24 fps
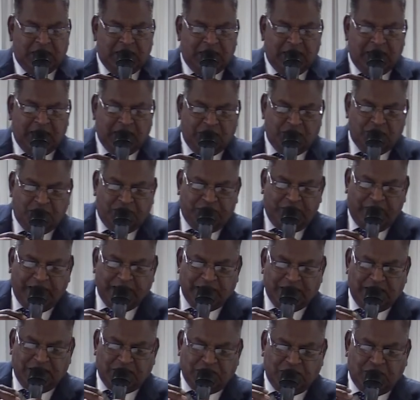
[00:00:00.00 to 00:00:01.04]
and you
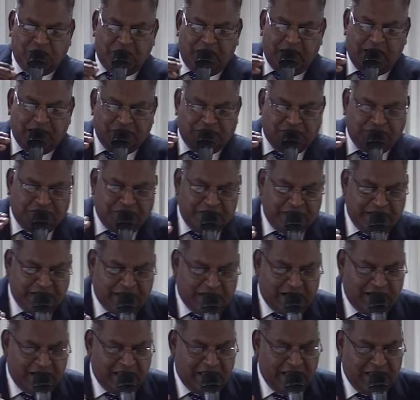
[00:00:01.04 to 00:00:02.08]
find that you can't
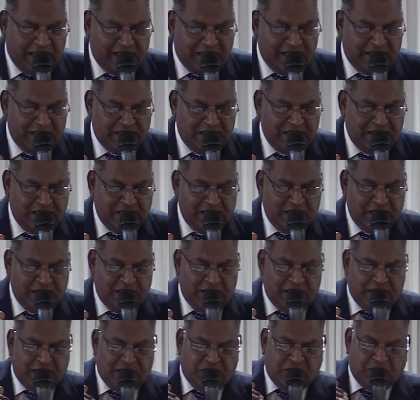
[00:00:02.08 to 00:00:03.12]
think clear,
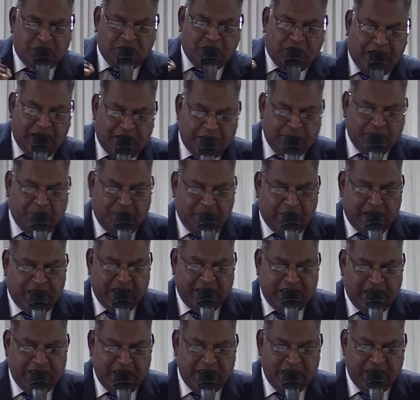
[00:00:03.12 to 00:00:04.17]
you can't
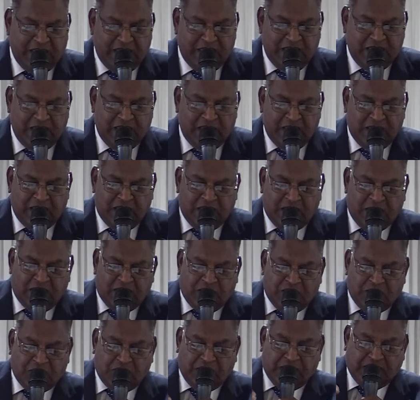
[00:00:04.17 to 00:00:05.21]
pray,
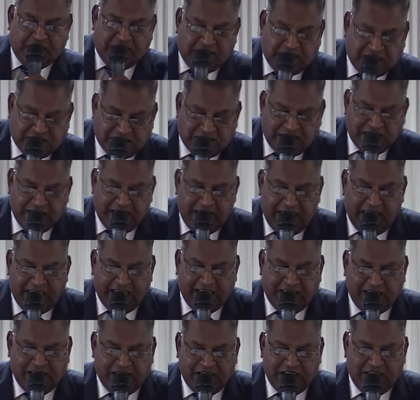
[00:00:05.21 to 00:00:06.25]
you get easily
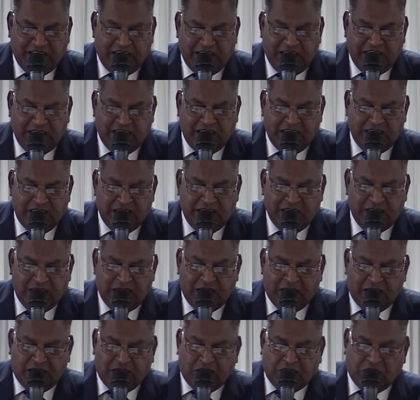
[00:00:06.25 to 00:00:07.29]
angry,
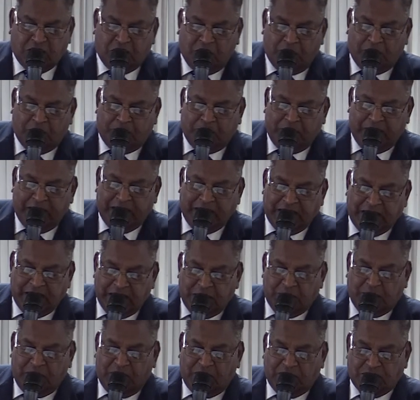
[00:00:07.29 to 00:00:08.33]
you complain
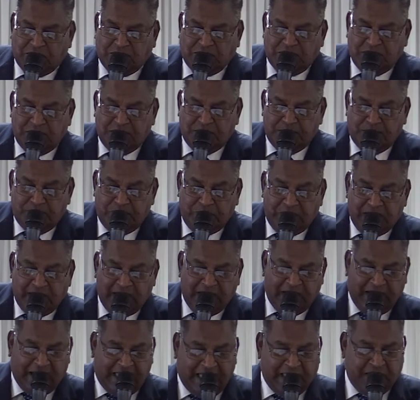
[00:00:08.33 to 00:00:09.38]
about
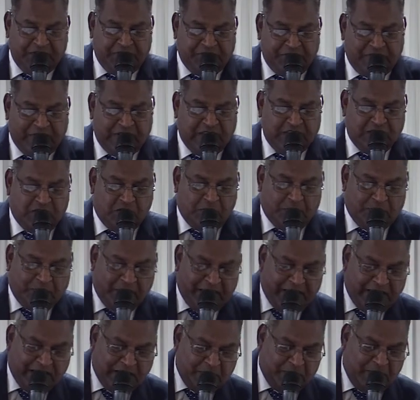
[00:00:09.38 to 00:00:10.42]
life and you
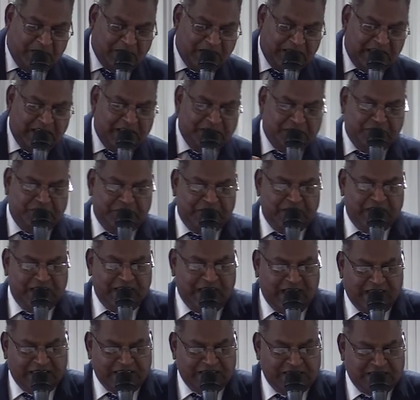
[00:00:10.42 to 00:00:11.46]
complain about every
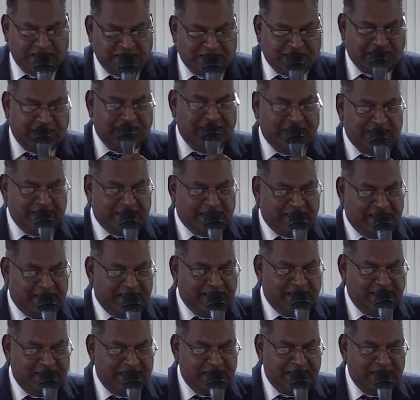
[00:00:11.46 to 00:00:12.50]
other single
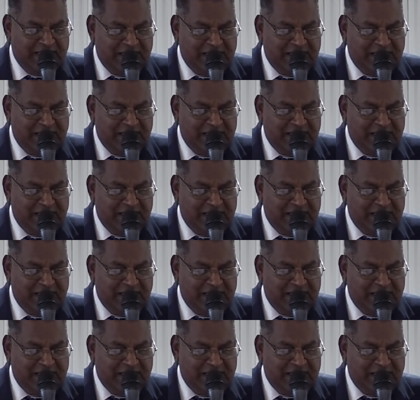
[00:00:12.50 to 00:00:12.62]
thing.